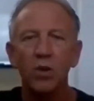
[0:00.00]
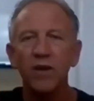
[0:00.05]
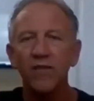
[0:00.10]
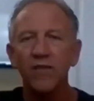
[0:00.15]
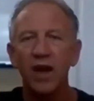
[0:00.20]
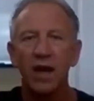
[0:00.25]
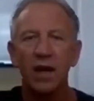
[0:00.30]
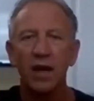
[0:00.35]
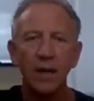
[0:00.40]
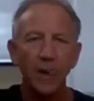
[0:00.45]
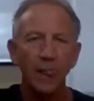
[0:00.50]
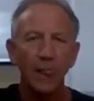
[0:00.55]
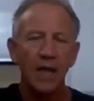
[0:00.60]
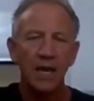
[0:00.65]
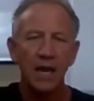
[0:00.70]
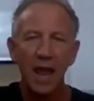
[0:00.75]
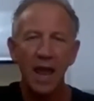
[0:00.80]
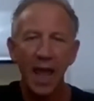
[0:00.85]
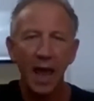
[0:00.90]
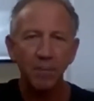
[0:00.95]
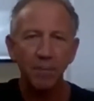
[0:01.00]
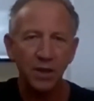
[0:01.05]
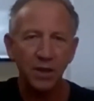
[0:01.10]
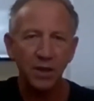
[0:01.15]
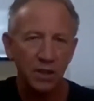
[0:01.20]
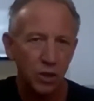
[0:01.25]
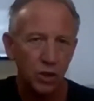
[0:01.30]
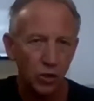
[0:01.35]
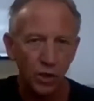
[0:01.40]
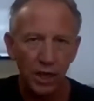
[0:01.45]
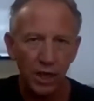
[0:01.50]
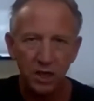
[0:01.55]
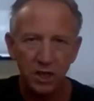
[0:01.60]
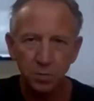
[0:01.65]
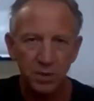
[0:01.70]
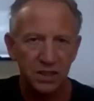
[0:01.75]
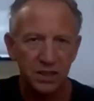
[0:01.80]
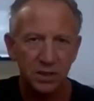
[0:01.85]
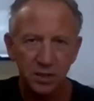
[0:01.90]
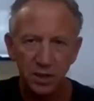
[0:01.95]
We've had an app that's created
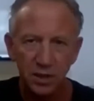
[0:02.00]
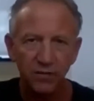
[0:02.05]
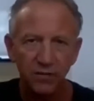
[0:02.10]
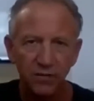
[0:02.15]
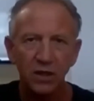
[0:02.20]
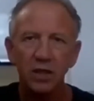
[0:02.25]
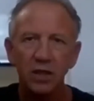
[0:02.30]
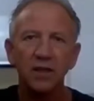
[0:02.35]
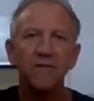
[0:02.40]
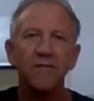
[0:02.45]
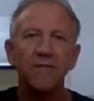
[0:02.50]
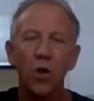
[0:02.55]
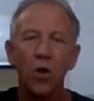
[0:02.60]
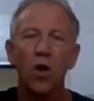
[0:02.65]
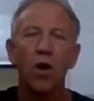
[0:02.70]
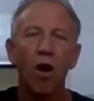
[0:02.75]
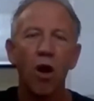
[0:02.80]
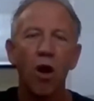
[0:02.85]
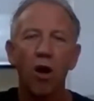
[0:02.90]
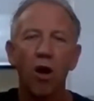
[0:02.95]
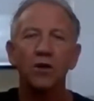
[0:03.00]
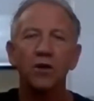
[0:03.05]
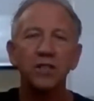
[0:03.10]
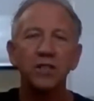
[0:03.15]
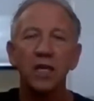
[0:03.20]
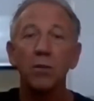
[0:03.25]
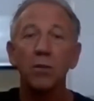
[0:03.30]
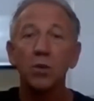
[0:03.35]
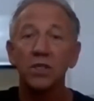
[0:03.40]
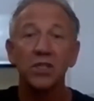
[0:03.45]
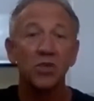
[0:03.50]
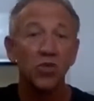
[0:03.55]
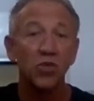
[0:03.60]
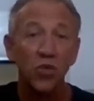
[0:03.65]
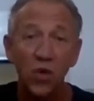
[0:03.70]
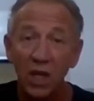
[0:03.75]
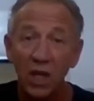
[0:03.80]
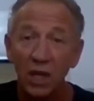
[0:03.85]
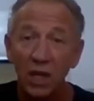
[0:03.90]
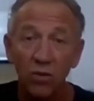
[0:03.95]
specifically for our team, which is
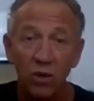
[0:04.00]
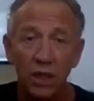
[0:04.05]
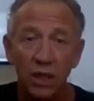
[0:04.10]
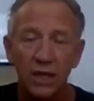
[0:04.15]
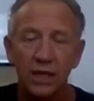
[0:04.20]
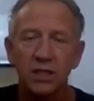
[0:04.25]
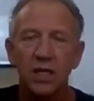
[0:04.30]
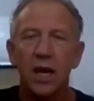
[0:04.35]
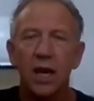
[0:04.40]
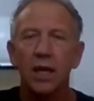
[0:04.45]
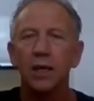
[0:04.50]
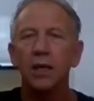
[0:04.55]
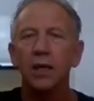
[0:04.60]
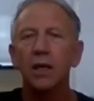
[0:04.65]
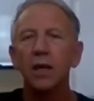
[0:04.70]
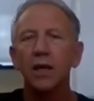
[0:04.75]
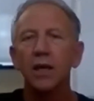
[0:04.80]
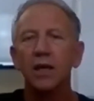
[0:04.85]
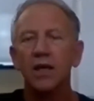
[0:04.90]
really, really exciting,